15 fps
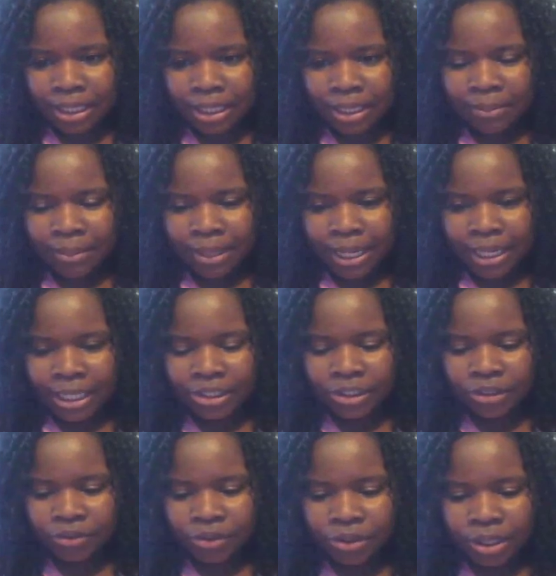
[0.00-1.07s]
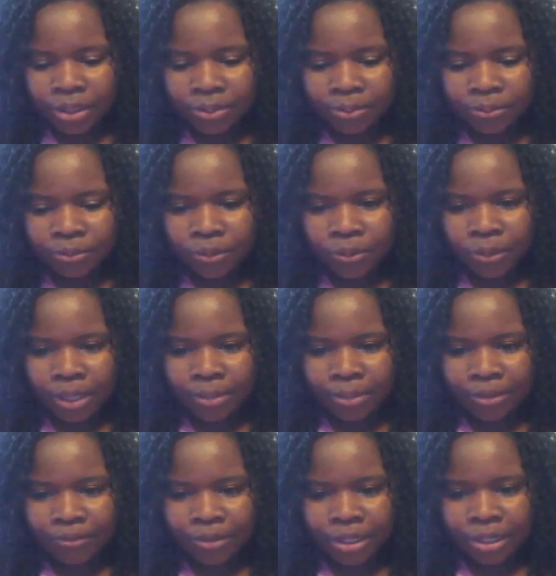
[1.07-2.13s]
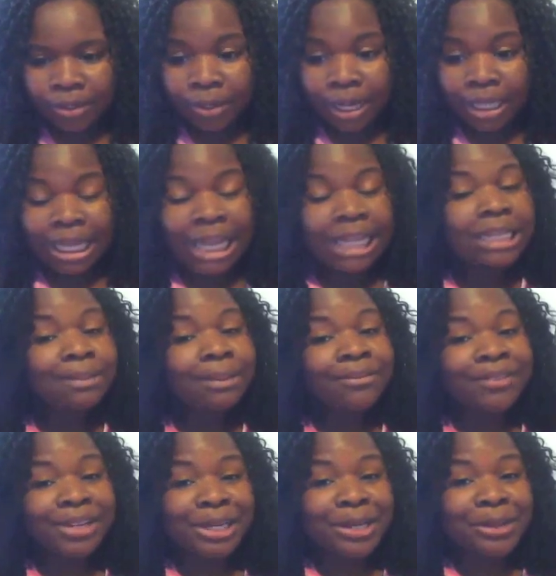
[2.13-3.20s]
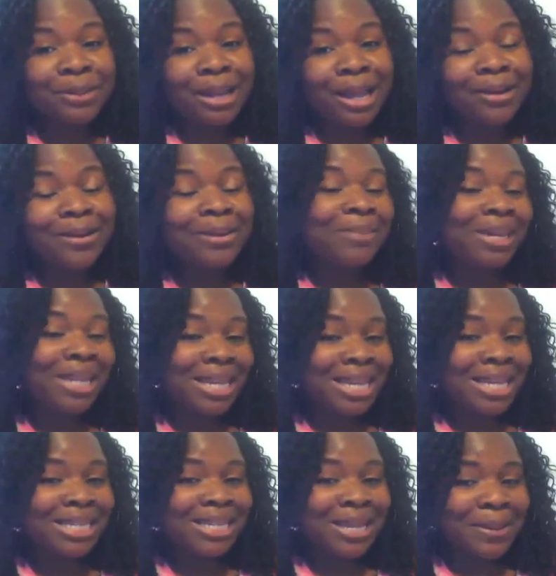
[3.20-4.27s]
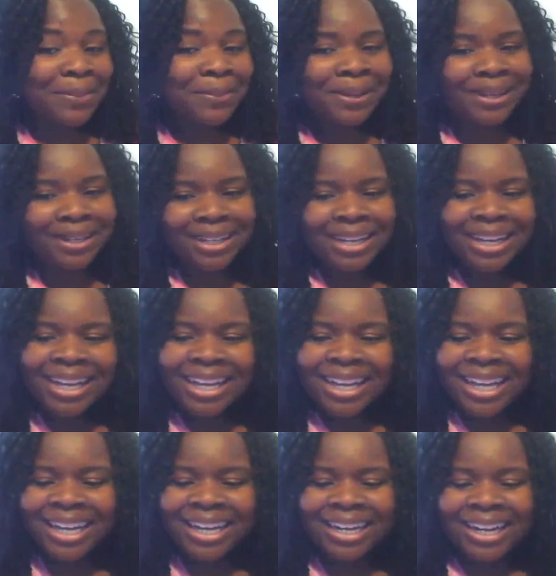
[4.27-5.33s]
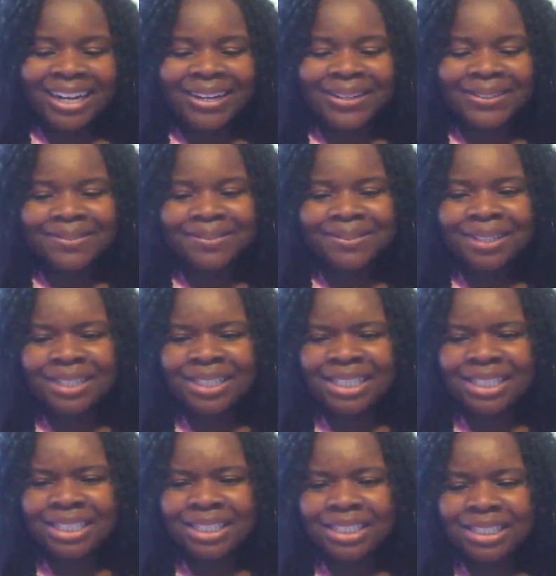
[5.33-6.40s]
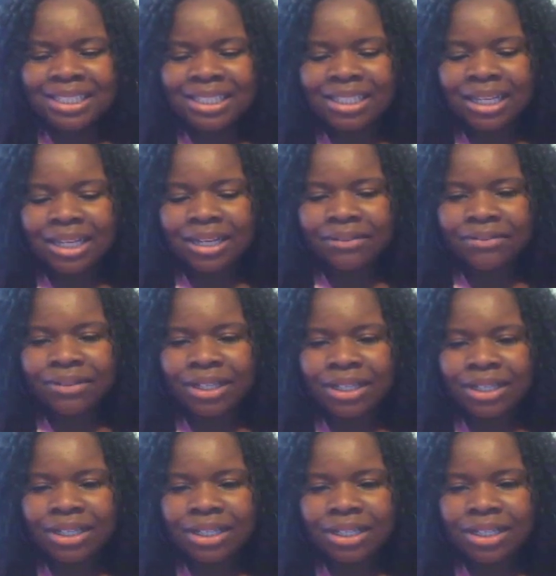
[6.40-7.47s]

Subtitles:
But I interviewed him for one of my video blogs. Actually, my video blog on BDSM. And Sullivan.